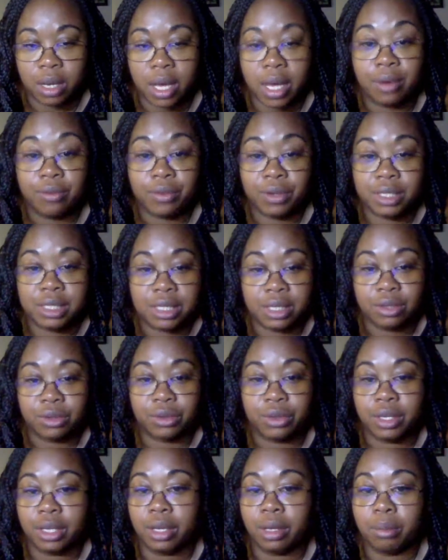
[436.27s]
every single
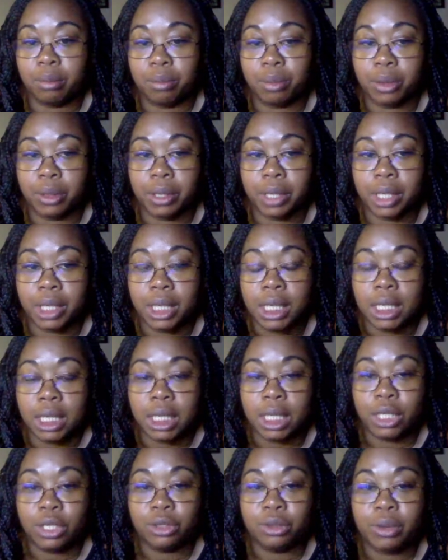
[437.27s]
thing, but
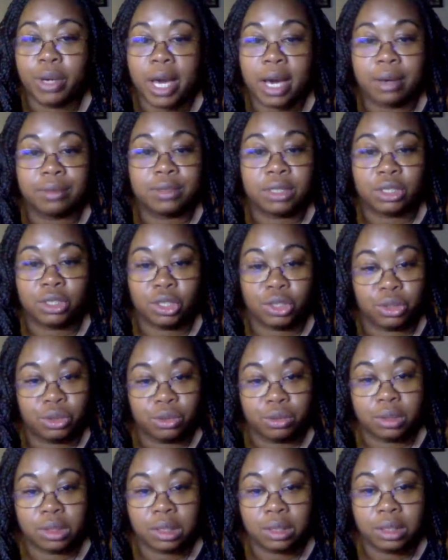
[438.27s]
you have to
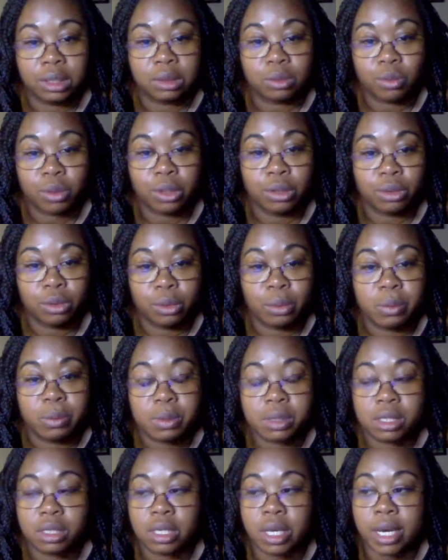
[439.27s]
choose at least one
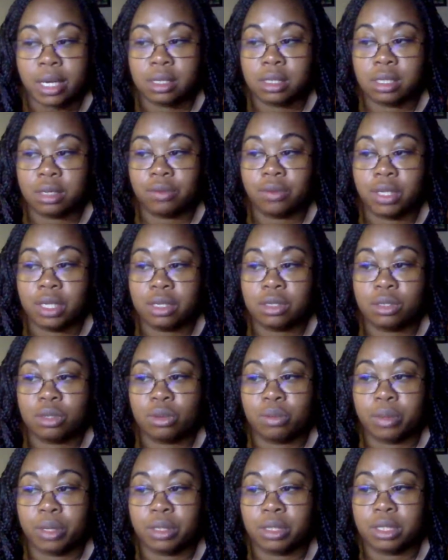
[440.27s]
group's activities
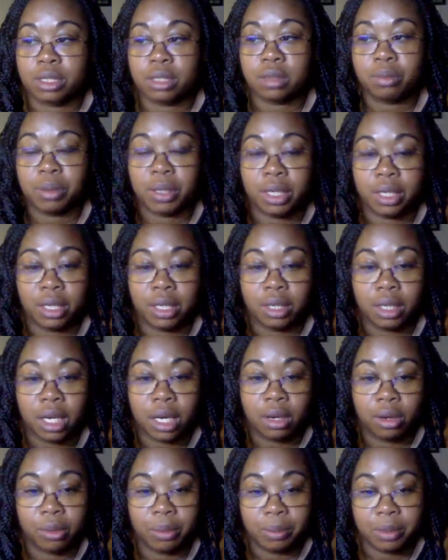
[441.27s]
to participate in. I
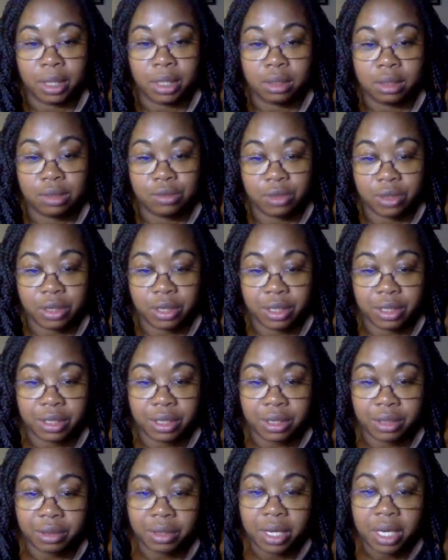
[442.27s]
hope that's very
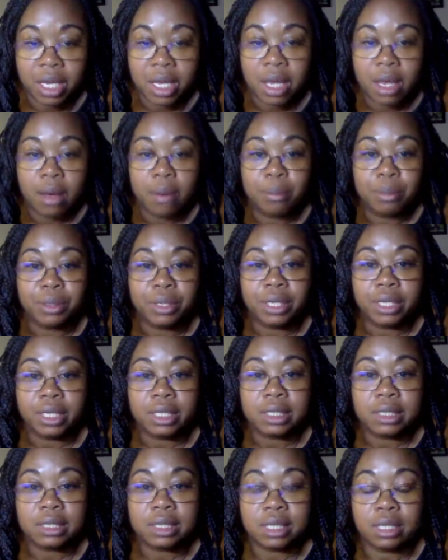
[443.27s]
clear.
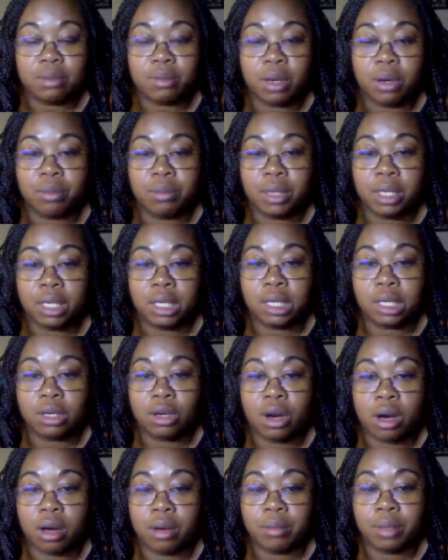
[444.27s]
Please email me,
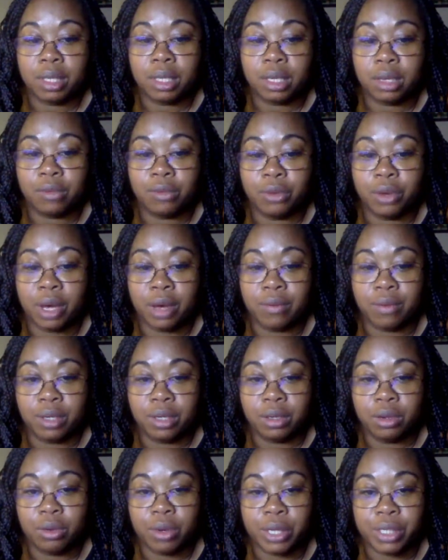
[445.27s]
call me if you have any
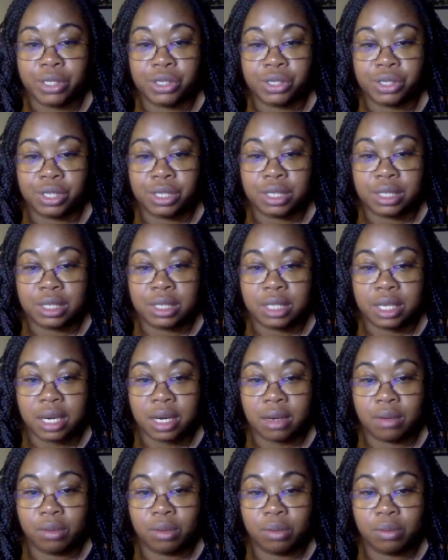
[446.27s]
questions.
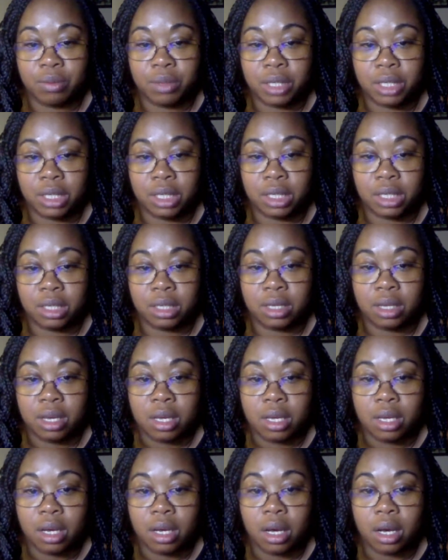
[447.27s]
I will be
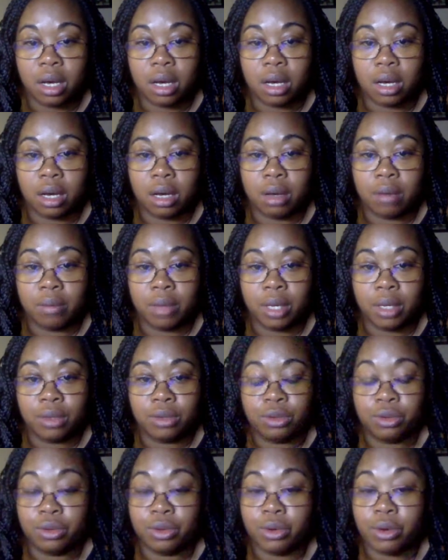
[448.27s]
in
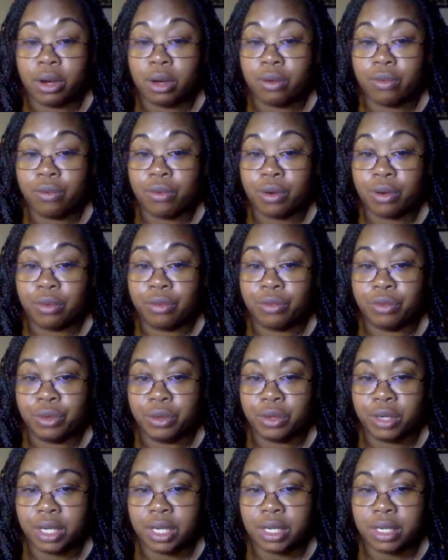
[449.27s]
New York for a few
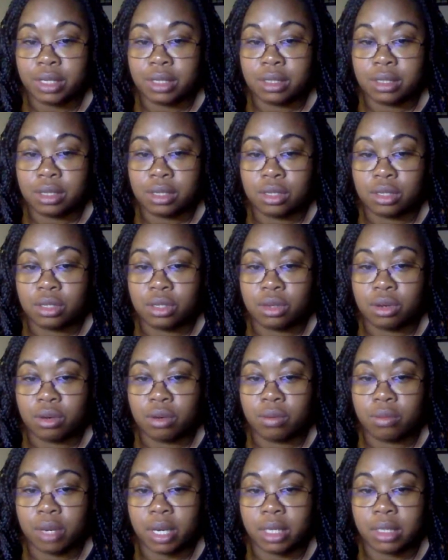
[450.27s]
days, so
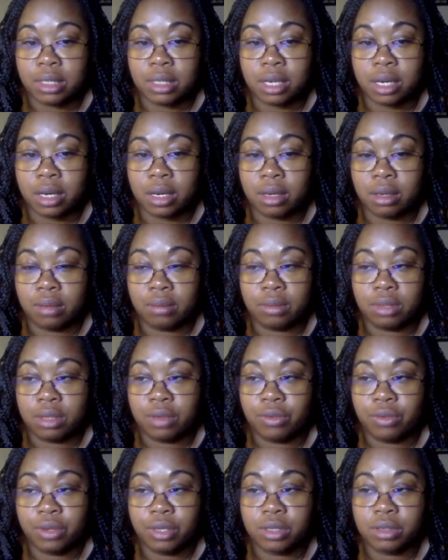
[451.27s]
my time
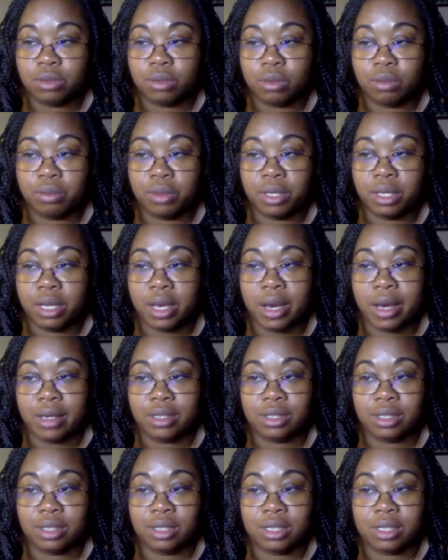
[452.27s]
difference will be
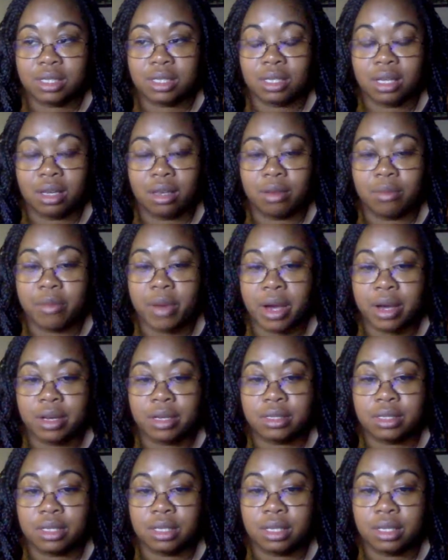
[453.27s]
actually the same
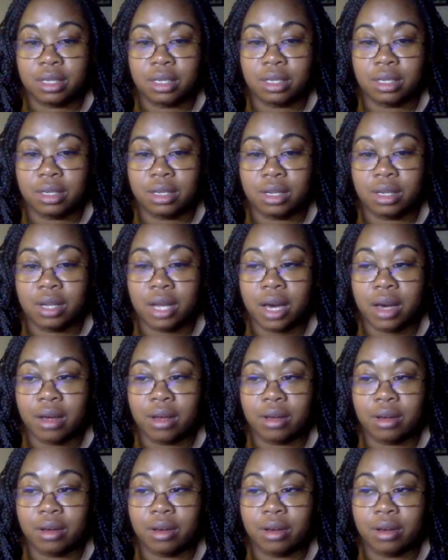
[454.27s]
as the clock
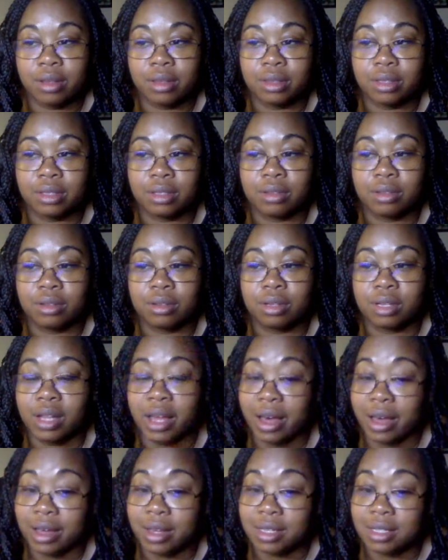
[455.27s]
on the
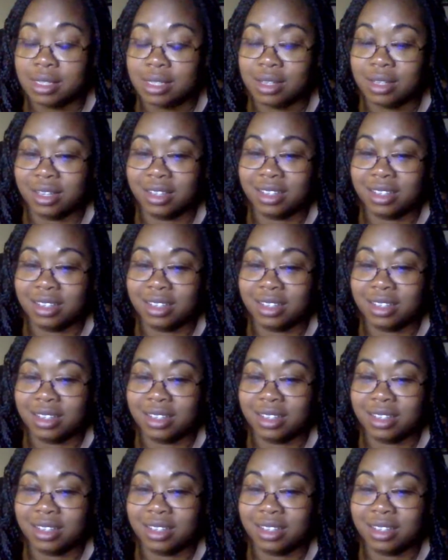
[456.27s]
class.